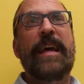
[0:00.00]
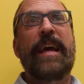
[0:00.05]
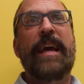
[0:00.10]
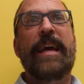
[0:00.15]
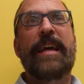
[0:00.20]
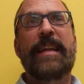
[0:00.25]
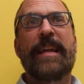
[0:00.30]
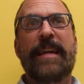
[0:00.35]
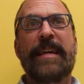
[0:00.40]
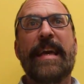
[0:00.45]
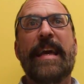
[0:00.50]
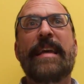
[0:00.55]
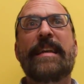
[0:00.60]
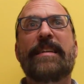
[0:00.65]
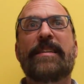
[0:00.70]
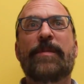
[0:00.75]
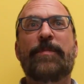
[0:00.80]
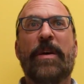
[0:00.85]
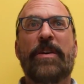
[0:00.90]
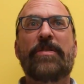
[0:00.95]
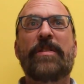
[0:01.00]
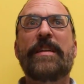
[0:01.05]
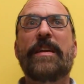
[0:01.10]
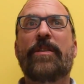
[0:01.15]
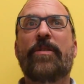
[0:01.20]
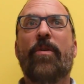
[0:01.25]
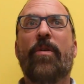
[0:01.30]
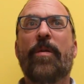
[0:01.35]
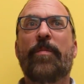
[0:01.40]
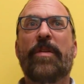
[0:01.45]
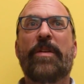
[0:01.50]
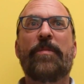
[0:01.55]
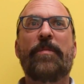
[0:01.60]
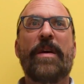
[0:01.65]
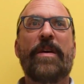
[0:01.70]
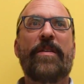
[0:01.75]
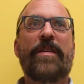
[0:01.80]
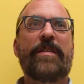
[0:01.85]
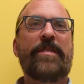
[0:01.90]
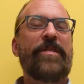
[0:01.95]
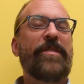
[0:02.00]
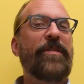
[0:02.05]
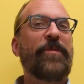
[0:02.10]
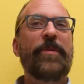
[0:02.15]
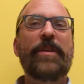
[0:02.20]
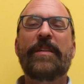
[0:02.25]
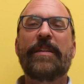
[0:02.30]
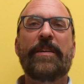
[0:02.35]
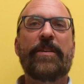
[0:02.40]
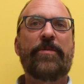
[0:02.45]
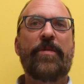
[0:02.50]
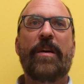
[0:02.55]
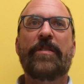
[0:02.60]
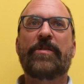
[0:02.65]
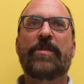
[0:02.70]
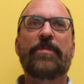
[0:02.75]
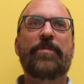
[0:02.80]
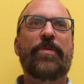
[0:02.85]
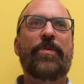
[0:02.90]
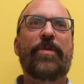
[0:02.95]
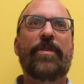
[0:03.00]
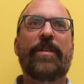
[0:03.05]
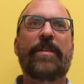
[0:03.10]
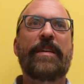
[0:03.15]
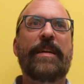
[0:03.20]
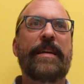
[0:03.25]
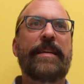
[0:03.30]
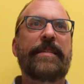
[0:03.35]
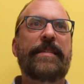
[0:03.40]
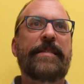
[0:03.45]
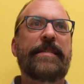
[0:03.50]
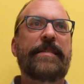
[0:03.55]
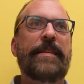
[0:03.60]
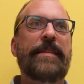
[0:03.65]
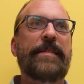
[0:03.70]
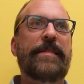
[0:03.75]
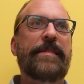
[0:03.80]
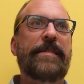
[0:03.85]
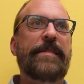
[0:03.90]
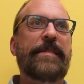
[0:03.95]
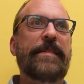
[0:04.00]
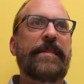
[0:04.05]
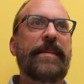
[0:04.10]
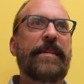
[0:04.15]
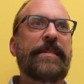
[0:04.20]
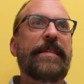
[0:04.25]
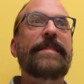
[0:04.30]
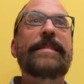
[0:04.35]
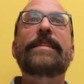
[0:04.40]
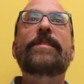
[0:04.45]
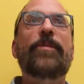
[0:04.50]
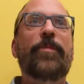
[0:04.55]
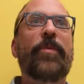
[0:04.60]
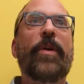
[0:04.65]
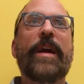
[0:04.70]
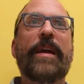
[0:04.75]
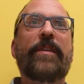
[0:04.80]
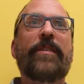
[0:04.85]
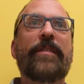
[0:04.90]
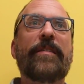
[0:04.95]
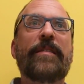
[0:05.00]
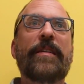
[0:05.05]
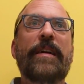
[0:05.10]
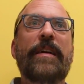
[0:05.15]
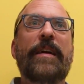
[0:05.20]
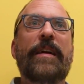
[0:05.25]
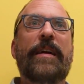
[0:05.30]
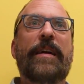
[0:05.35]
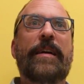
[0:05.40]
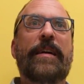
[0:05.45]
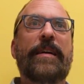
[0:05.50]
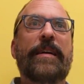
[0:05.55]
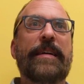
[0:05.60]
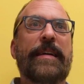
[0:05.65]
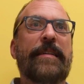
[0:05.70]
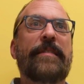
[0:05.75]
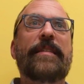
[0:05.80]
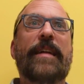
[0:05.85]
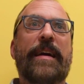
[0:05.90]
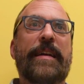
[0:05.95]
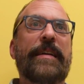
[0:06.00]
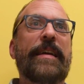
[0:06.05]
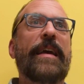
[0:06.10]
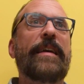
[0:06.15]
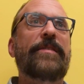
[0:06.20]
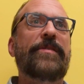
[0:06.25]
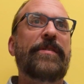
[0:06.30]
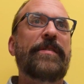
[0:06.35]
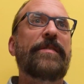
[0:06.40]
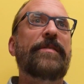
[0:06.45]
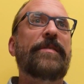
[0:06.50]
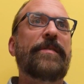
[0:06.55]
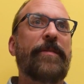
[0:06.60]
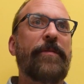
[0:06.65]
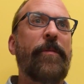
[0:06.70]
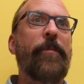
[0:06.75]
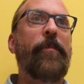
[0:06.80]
And again, especially in corporate America or really across the board, it's a deal breaker in a lot of cases.